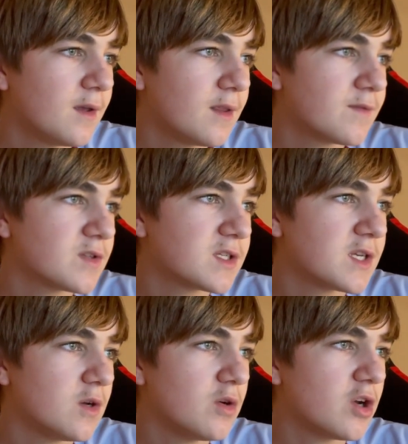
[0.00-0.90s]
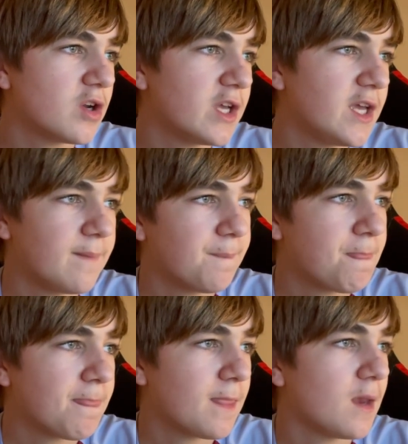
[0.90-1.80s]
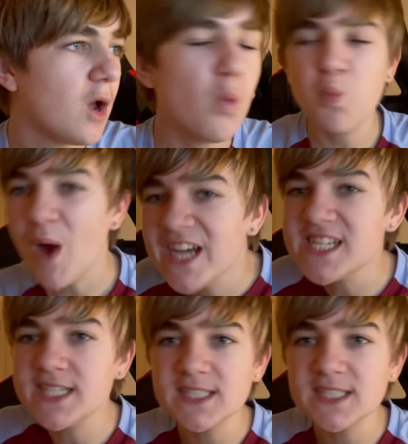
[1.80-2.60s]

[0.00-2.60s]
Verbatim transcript: Still got it. Away